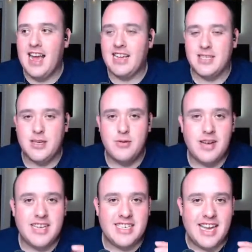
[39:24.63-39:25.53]
As soon
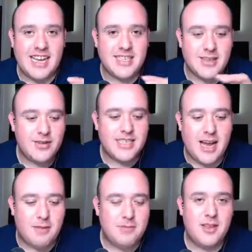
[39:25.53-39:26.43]
as as soon as
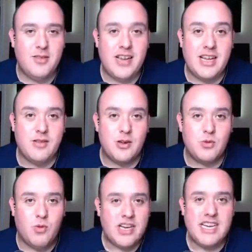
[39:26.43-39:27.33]
I upload the video, there's
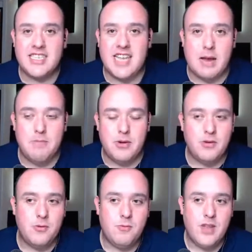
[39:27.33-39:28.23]
one dislike.
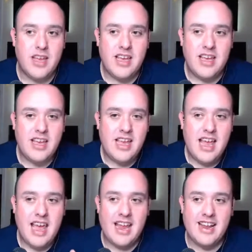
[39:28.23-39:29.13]
Boom.
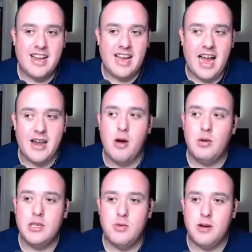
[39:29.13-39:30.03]
And uh, I
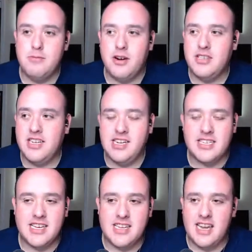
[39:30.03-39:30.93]
know it's one person. It's
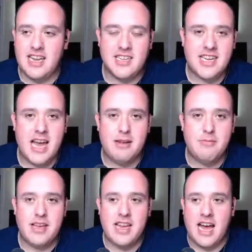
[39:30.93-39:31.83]
it's got to
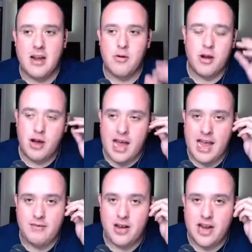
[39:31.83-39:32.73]
be. I don't know. I
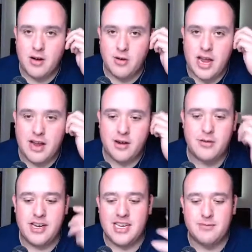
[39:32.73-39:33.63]
haven't narrowed down who
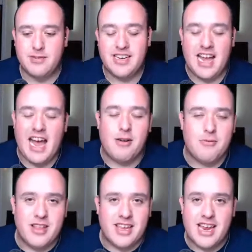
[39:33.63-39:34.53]
it is, but I
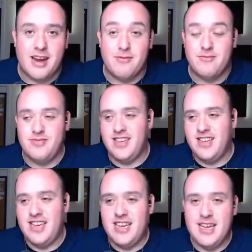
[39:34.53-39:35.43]
don't really care if,
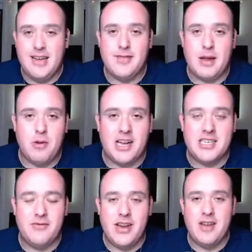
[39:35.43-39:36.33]
if they watch
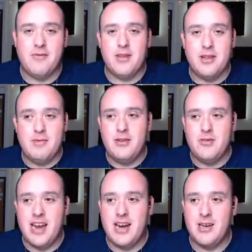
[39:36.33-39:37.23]
the video for a little bit. Who
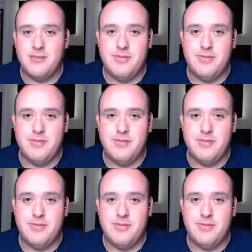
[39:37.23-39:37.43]
cares?